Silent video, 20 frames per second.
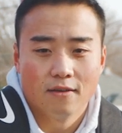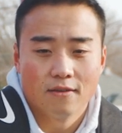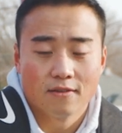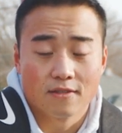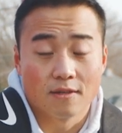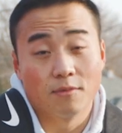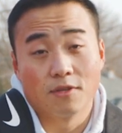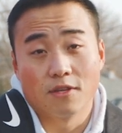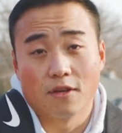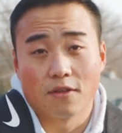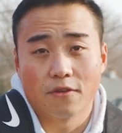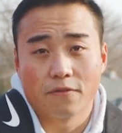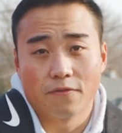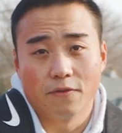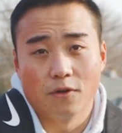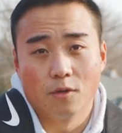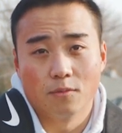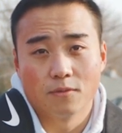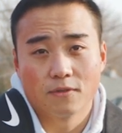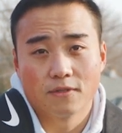some of the other
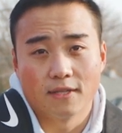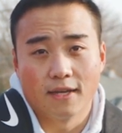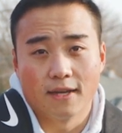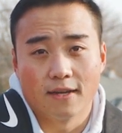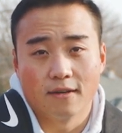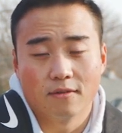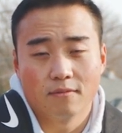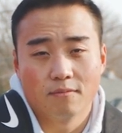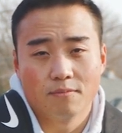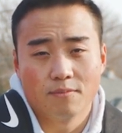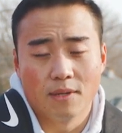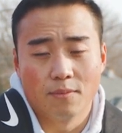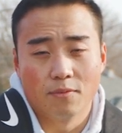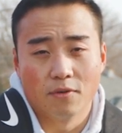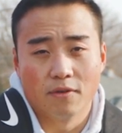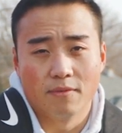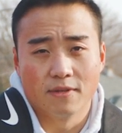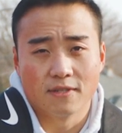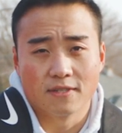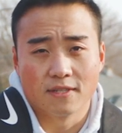films that people
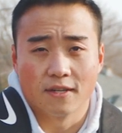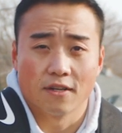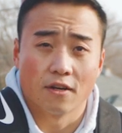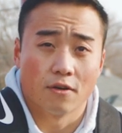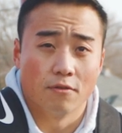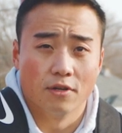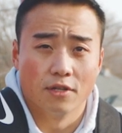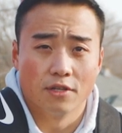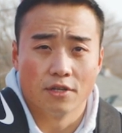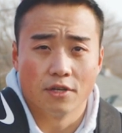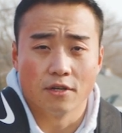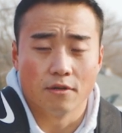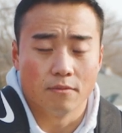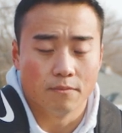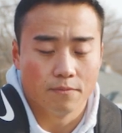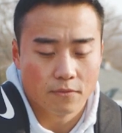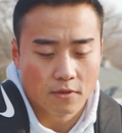have been saying are really good.